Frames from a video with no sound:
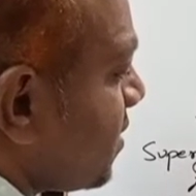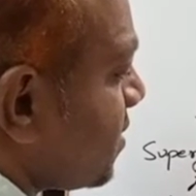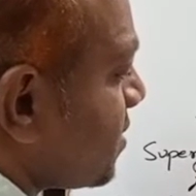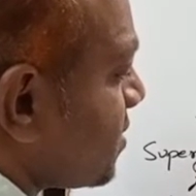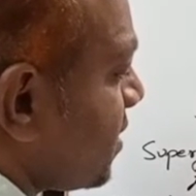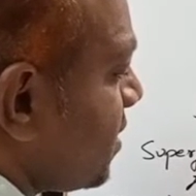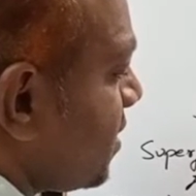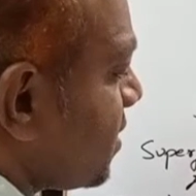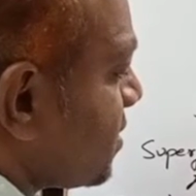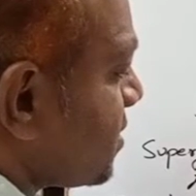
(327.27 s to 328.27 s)
This is
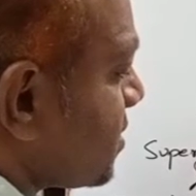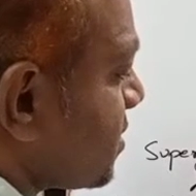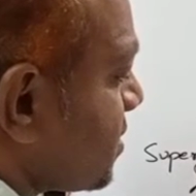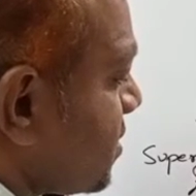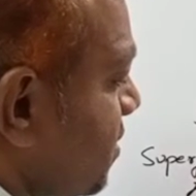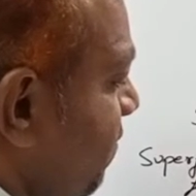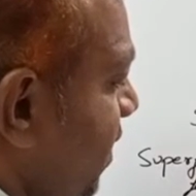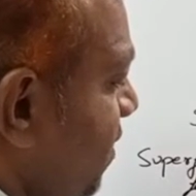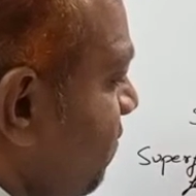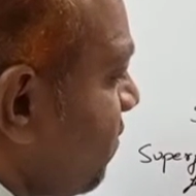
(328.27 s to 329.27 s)
the
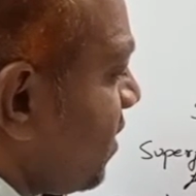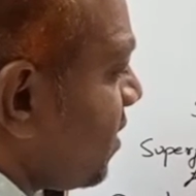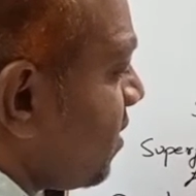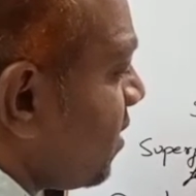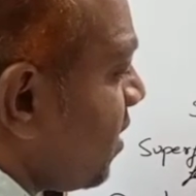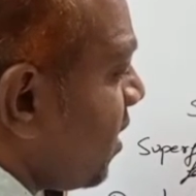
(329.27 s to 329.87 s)
cephalic vein,